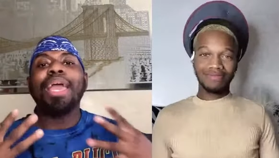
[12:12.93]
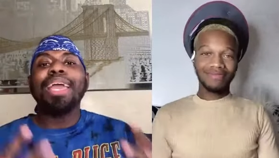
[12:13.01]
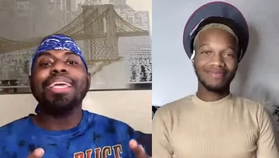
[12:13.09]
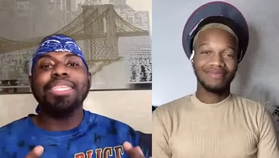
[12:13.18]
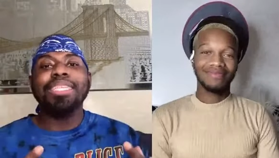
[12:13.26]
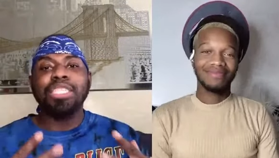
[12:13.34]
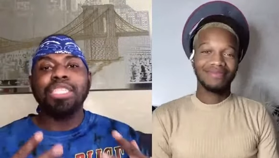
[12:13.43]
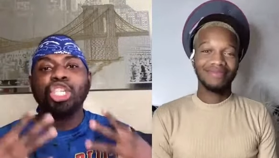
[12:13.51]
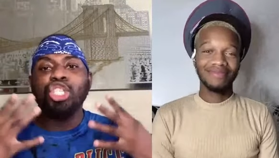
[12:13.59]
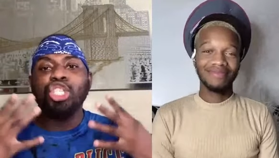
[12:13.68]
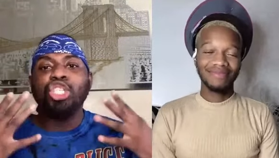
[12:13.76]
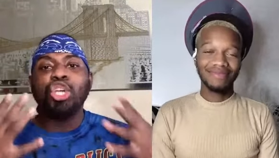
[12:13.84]
Speaker 1: is
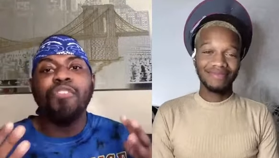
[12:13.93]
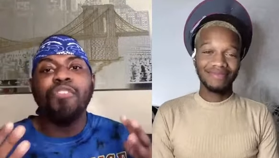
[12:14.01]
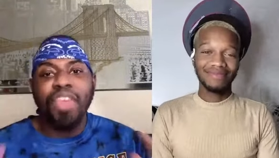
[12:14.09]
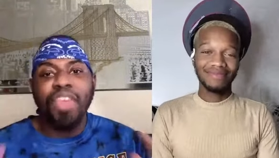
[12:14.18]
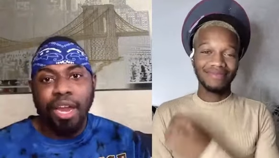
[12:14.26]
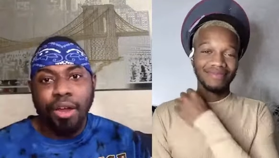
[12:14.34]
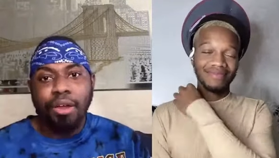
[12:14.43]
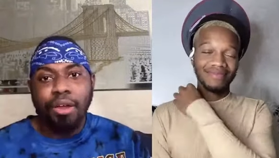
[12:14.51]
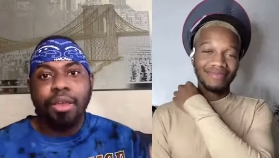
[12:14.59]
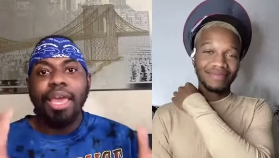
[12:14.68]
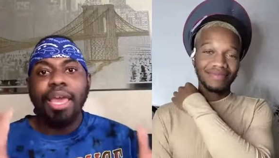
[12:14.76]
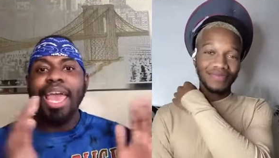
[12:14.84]
Jovier,
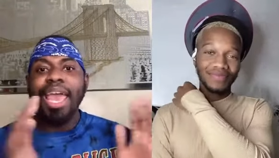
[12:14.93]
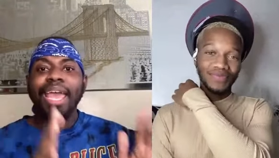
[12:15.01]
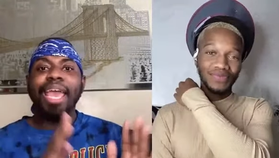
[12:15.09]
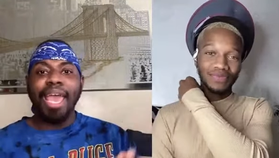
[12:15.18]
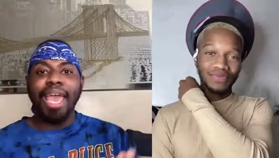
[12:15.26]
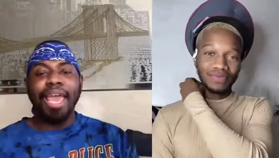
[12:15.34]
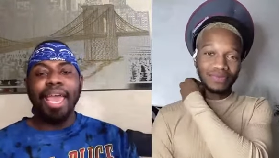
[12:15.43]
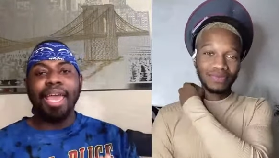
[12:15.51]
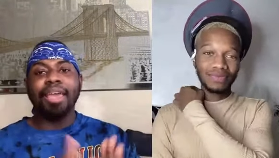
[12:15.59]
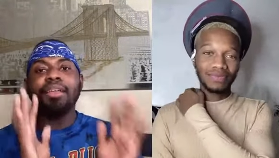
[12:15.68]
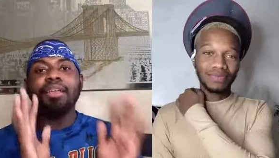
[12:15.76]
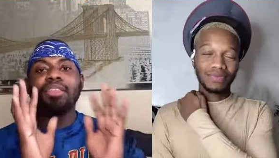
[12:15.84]

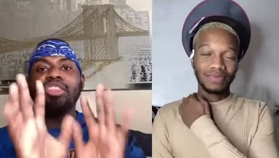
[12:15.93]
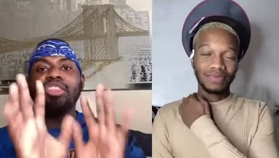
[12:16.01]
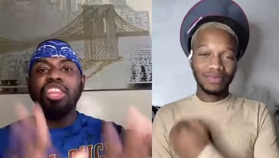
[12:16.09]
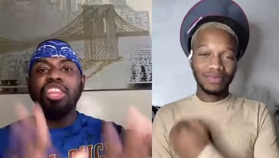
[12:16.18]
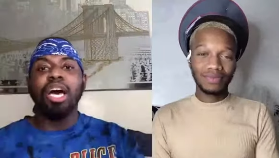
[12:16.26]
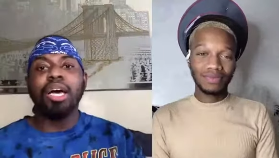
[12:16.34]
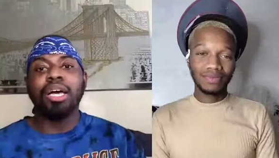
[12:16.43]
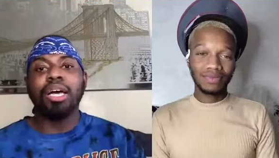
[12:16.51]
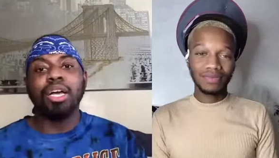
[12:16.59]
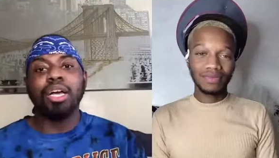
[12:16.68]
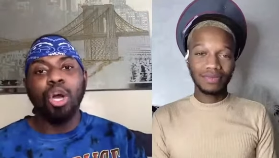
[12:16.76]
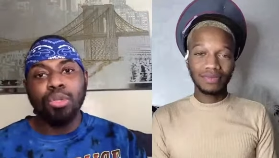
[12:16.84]
aka the
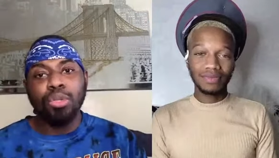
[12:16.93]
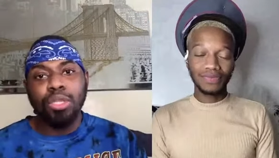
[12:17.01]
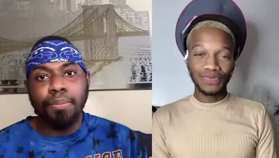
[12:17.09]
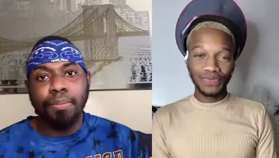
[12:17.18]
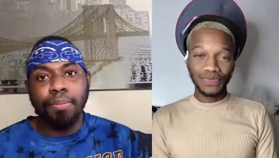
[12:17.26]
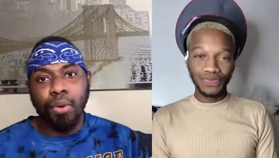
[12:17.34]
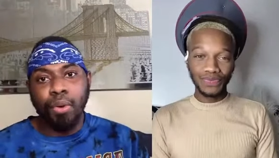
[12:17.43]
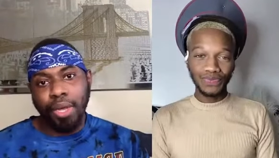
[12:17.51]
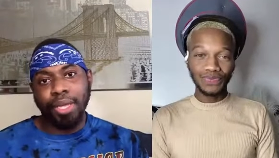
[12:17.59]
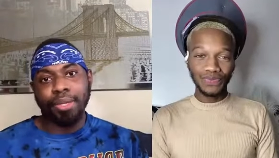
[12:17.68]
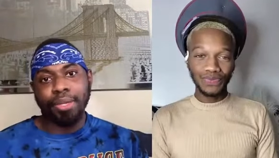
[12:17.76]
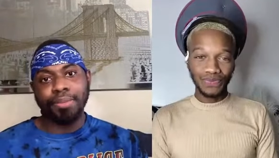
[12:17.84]
Golden Boy?
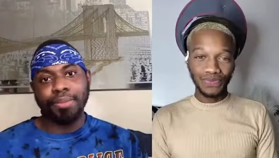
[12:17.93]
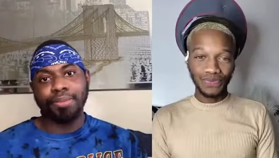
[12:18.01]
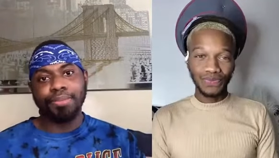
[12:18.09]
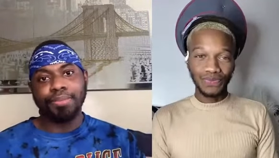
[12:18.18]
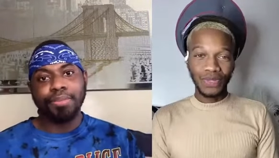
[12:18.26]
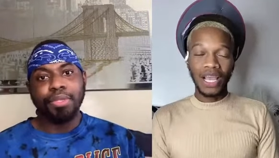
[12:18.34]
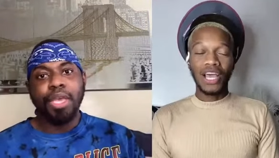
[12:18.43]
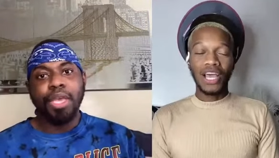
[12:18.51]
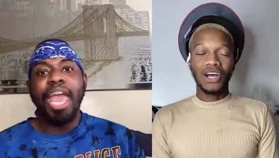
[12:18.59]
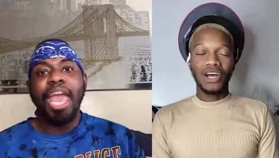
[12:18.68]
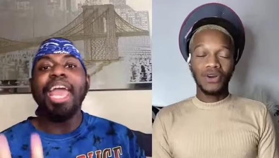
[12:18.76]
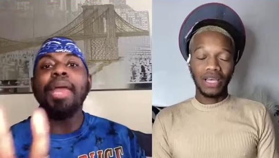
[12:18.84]

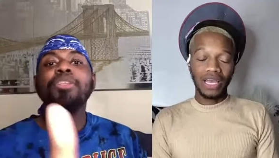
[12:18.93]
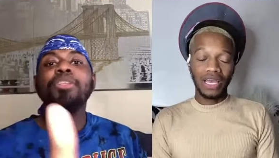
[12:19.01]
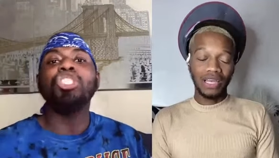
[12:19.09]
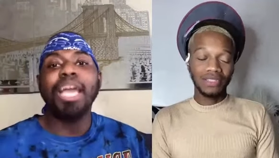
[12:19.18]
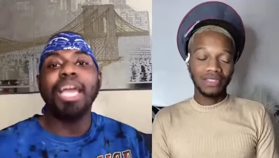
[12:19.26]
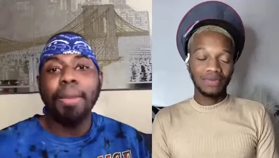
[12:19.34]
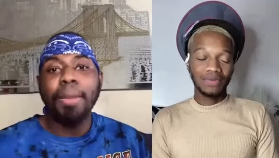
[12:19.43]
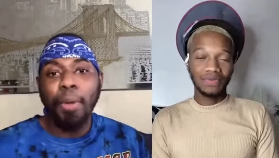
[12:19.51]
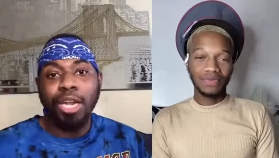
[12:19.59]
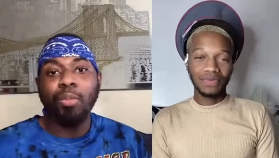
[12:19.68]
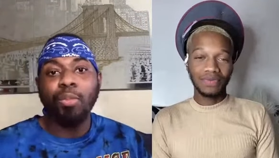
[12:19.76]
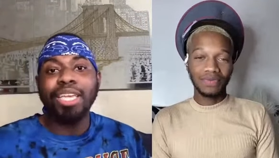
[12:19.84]
Speaker 2: Okay. And second
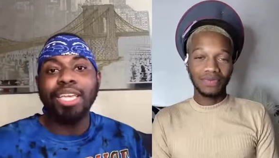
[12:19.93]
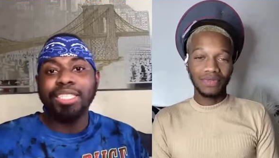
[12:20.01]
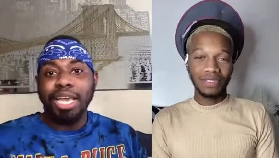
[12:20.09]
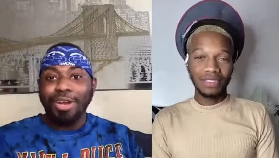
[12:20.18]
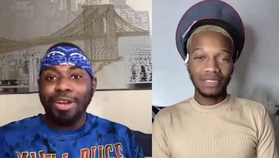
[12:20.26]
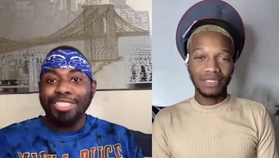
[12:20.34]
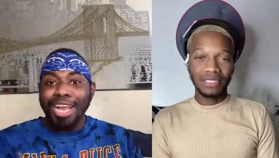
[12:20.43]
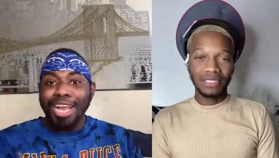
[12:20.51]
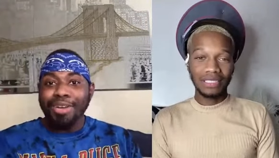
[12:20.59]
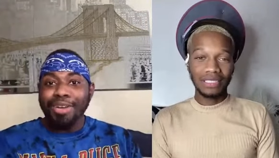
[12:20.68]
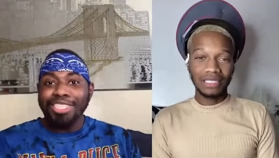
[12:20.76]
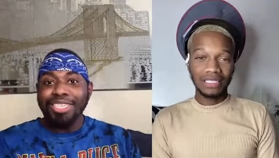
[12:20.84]
Speaker 1: part. Wait, second part to that
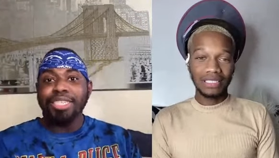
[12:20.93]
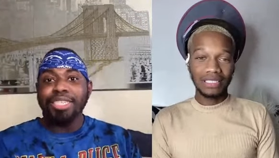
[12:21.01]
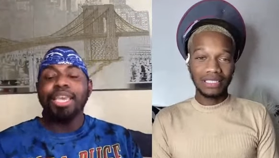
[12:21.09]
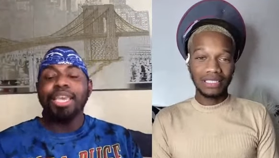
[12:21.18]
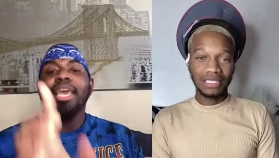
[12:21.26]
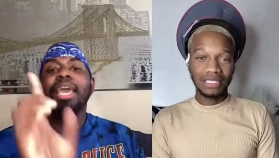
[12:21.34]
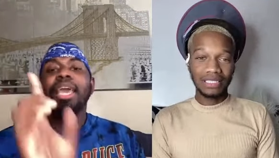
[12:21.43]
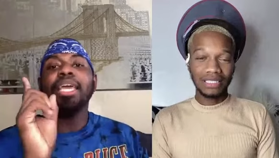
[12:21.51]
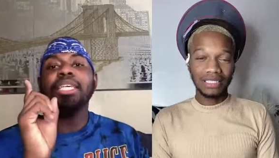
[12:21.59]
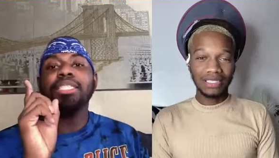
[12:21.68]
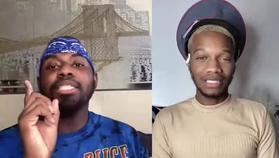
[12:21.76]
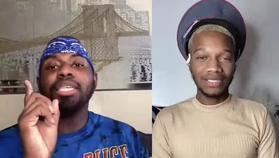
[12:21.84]
question
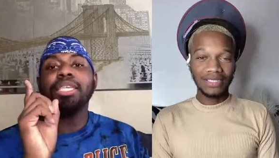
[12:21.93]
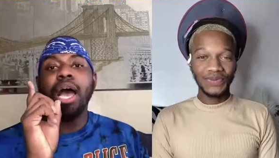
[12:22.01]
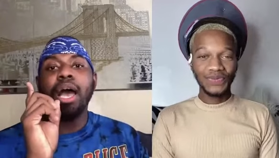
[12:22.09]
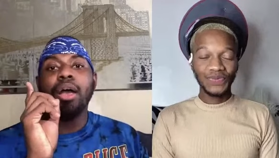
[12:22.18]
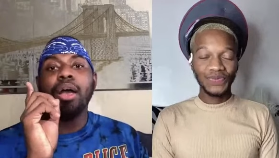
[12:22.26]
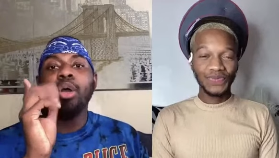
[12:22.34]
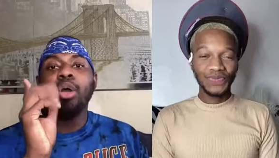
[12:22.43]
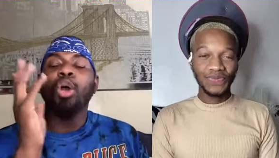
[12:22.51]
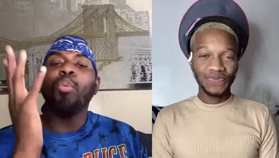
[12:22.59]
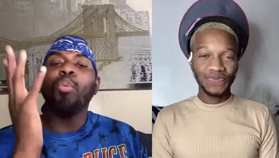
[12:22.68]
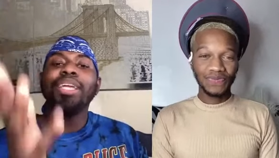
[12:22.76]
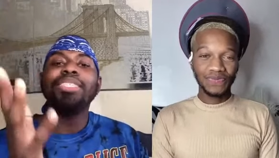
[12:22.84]
is uh,
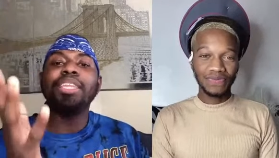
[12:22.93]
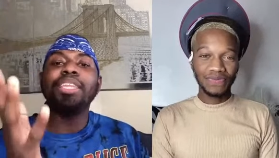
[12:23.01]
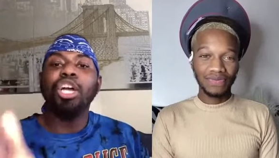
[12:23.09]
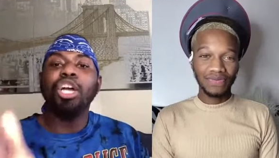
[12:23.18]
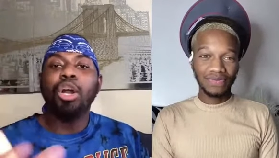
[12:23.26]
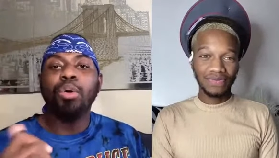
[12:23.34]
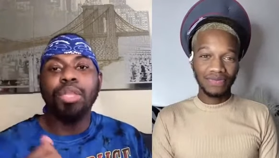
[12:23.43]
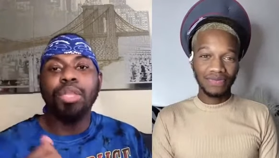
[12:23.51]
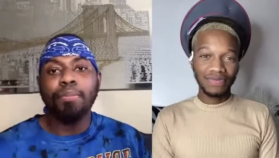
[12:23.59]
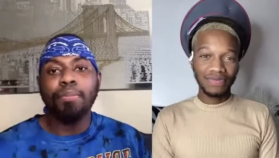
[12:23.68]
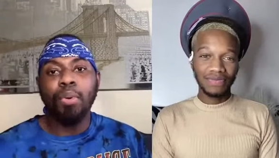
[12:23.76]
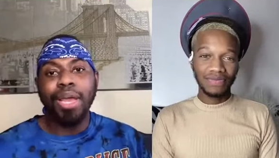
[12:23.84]
where did the
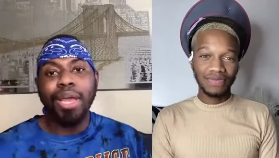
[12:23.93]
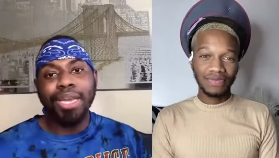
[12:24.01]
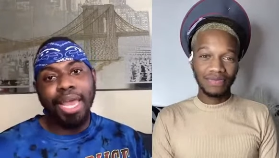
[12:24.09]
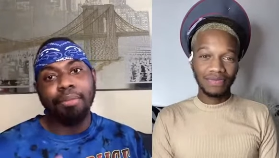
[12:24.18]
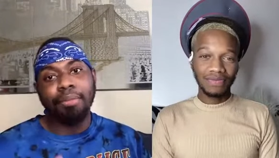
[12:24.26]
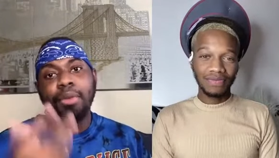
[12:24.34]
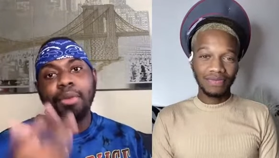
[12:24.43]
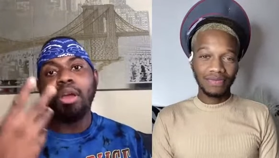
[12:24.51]
Golden Boy name